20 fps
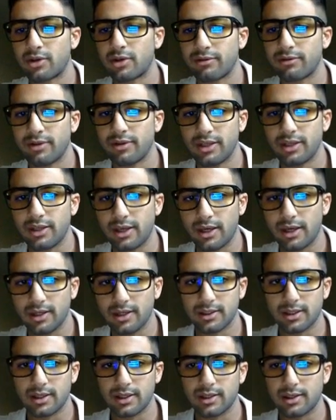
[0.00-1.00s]
heard of it
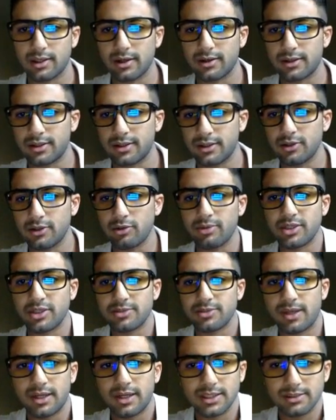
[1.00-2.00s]
yet, I guarantee you'll be
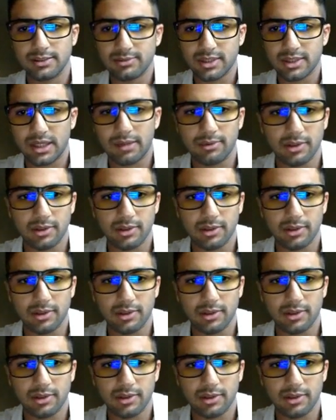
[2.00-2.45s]
spending some time